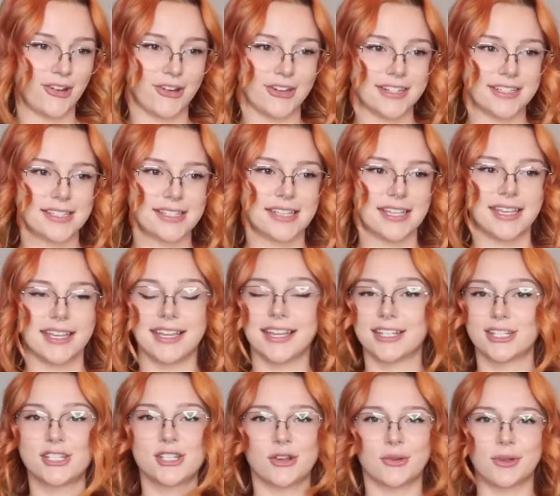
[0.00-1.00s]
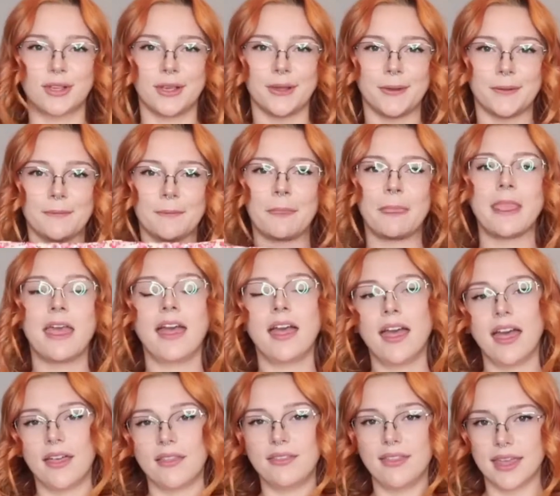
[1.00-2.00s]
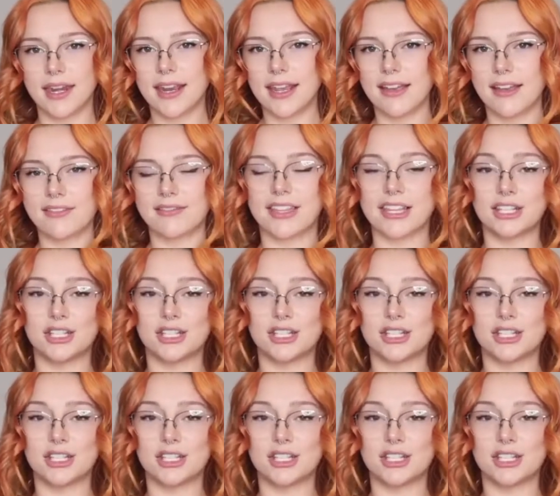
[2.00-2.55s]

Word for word: Honestly, it's so cute. And then I got